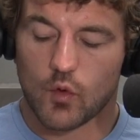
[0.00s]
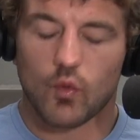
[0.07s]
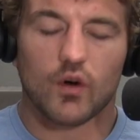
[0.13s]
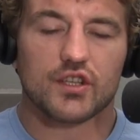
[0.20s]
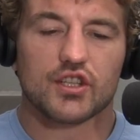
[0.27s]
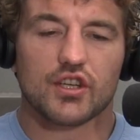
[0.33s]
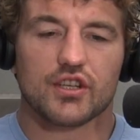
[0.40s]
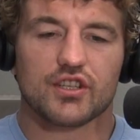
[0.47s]

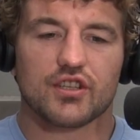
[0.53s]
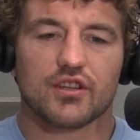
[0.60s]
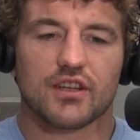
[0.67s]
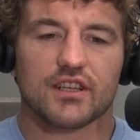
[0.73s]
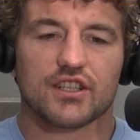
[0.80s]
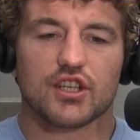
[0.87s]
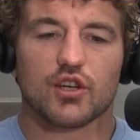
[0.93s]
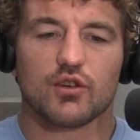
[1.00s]
what do you, do you
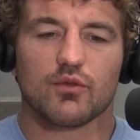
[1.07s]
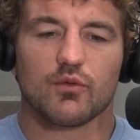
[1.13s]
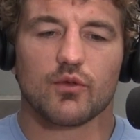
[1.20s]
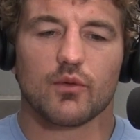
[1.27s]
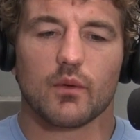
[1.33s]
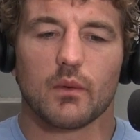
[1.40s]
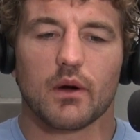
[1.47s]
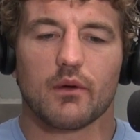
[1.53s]
think? Two,
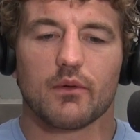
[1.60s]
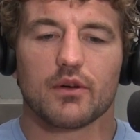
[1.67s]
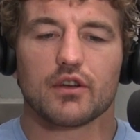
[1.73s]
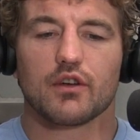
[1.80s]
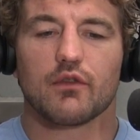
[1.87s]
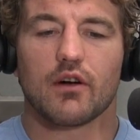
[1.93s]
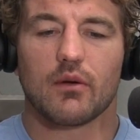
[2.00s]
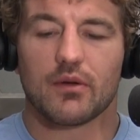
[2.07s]
where would
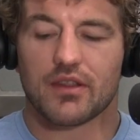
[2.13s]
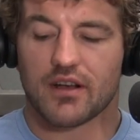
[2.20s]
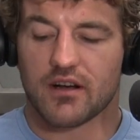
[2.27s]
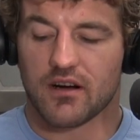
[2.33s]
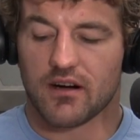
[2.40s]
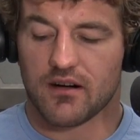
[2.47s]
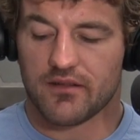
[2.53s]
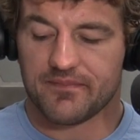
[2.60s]
you want with the
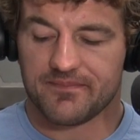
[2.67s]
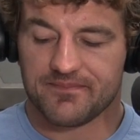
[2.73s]
call?